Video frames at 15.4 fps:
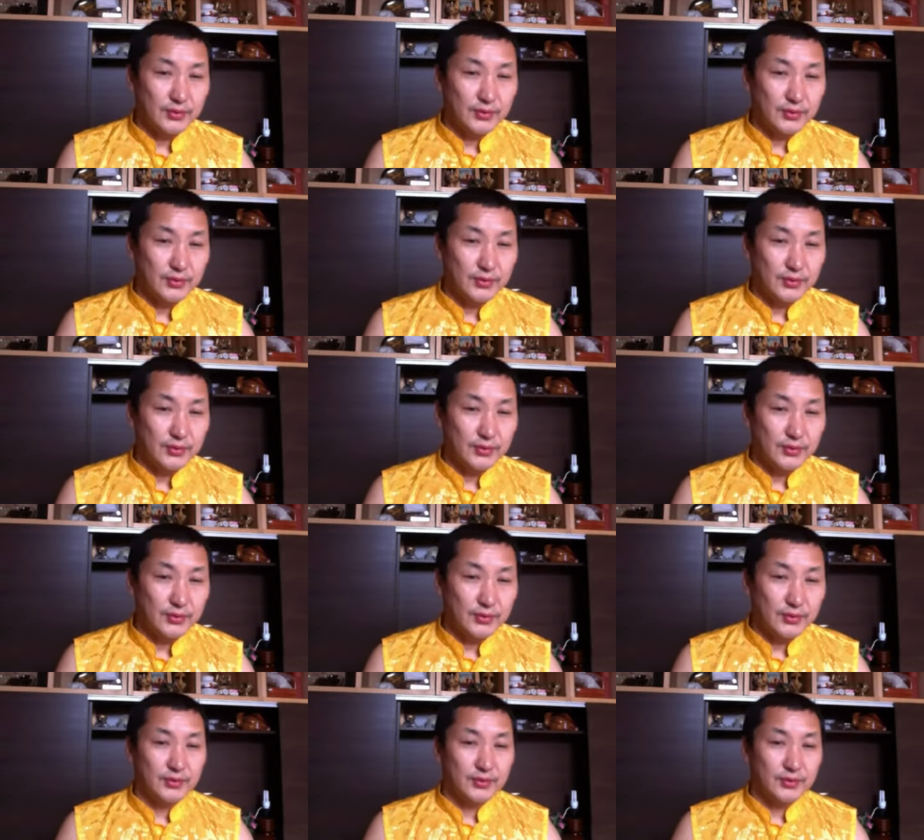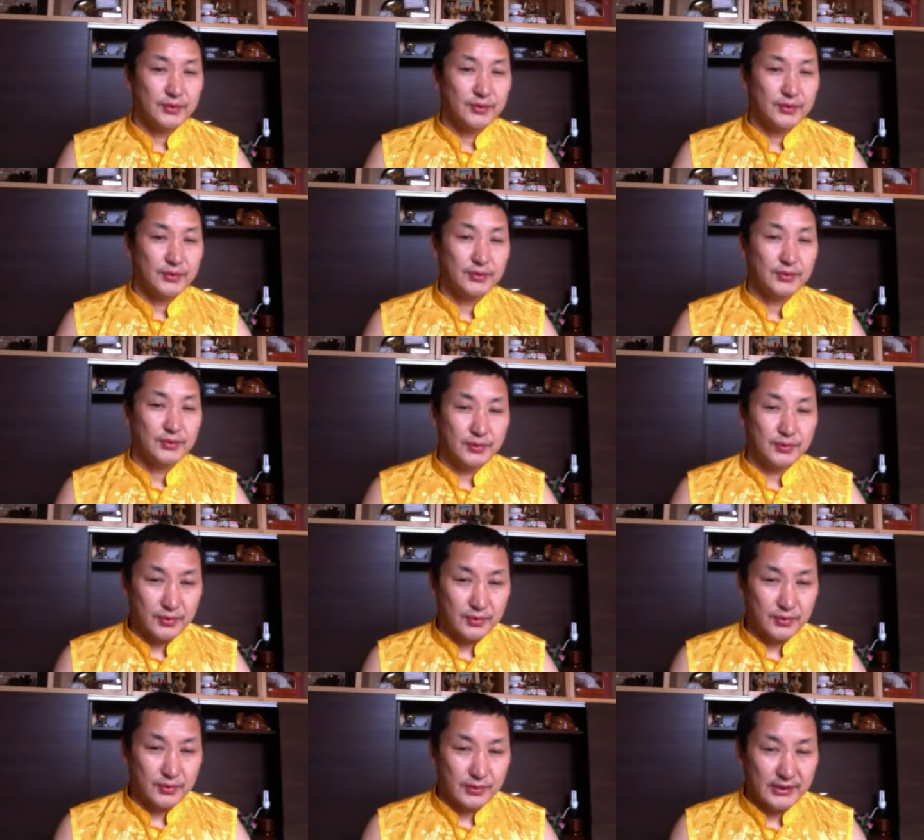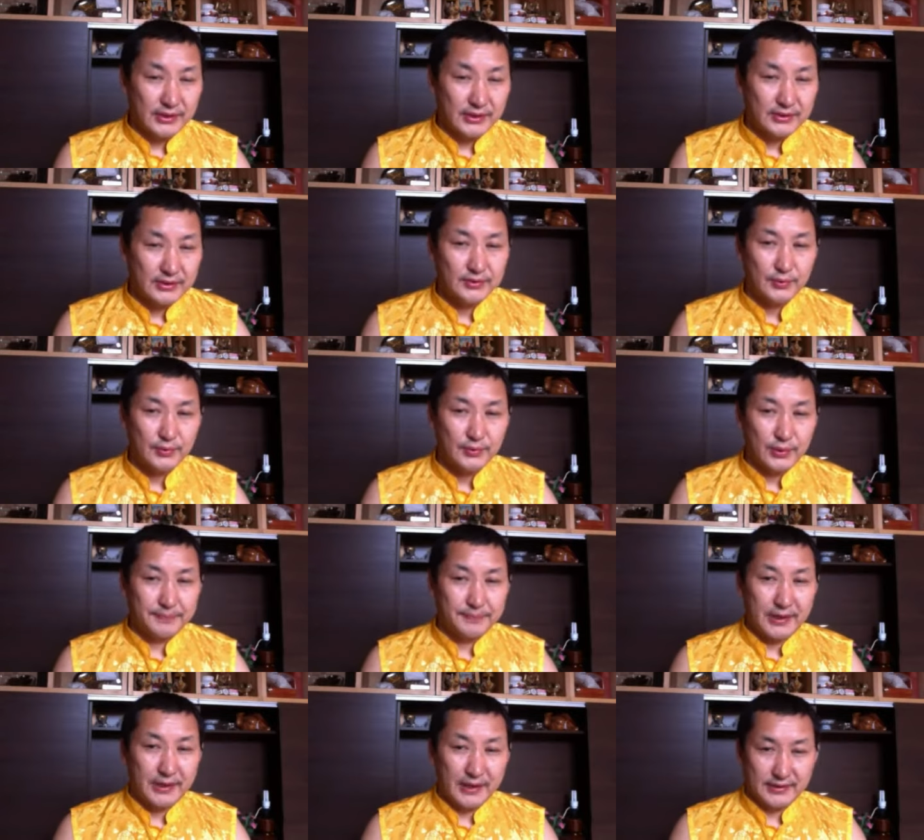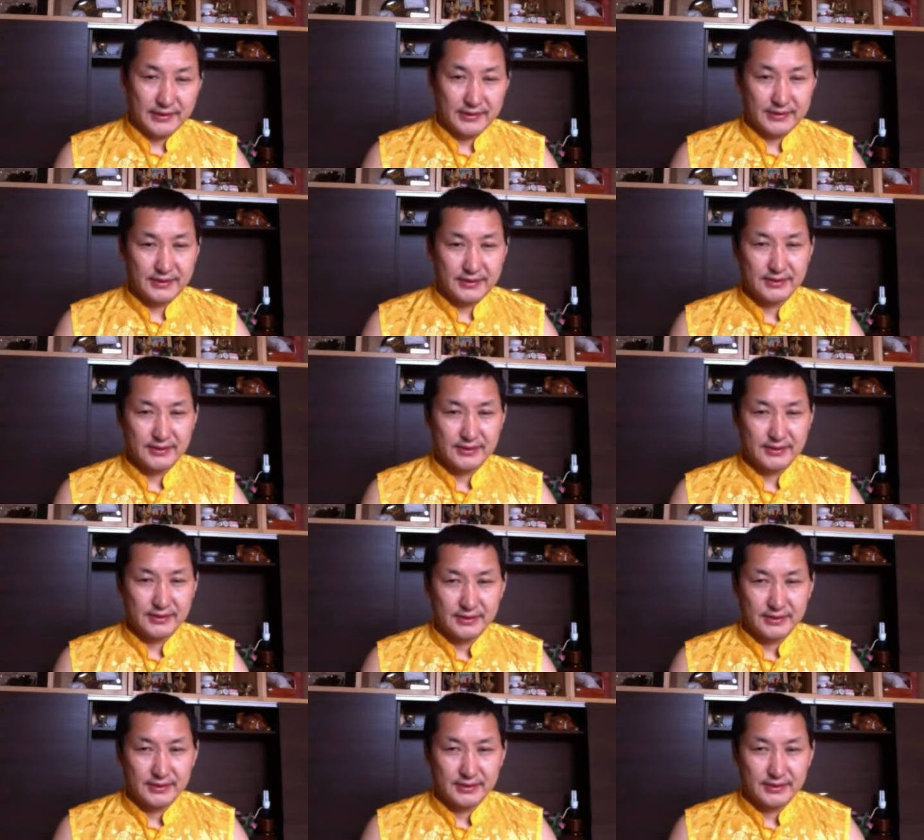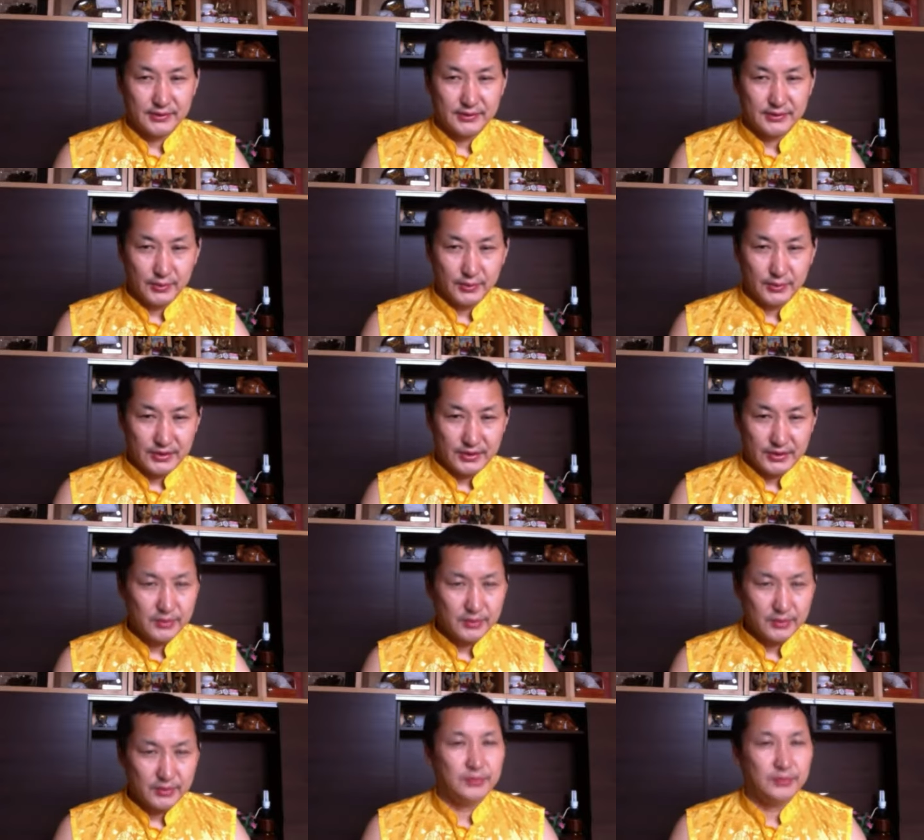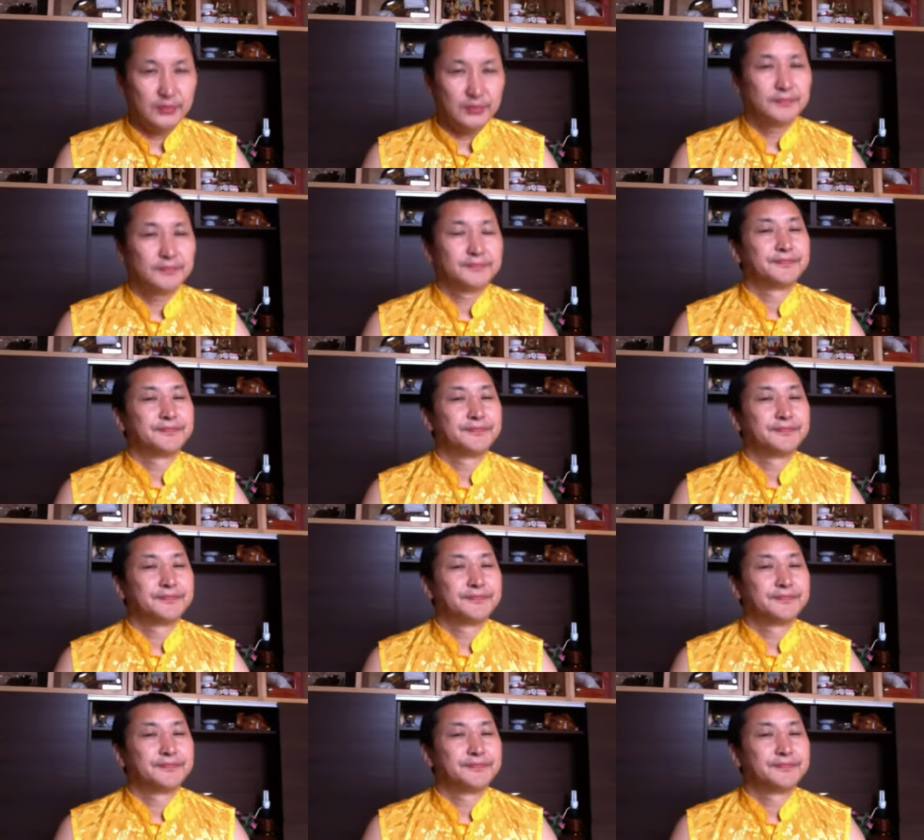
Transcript: need to do the webcast with you.